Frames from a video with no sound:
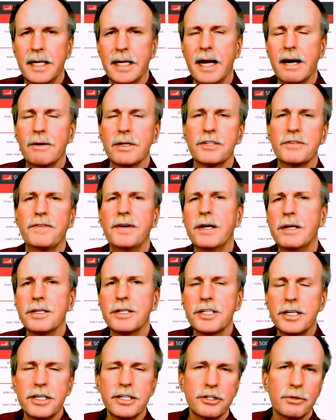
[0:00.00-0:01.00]
Now, as far
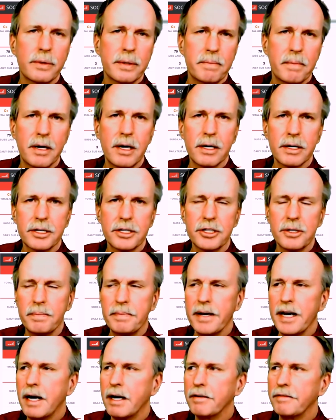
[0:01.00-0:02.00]
as his remarks
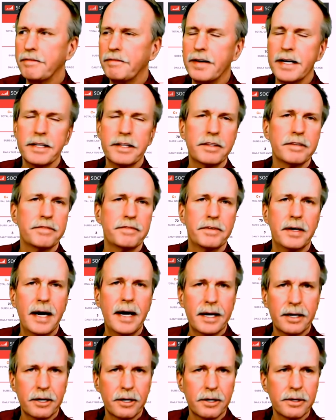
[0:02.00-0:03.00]
about Fight the
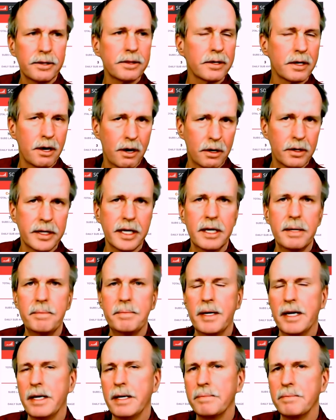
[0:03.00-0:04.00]
Flat Earth, calling
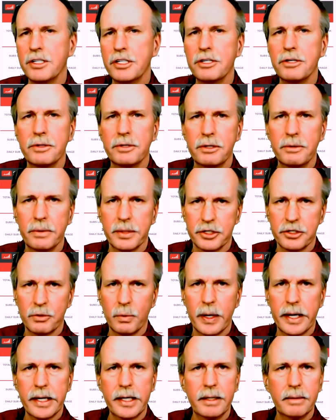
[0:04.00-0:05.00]
him names due to his
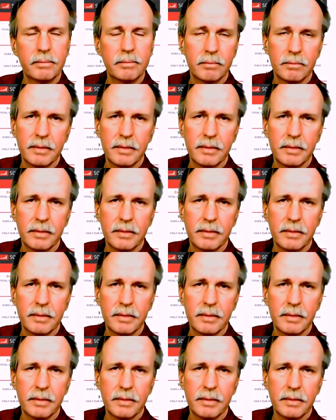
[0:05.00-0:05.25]
weight,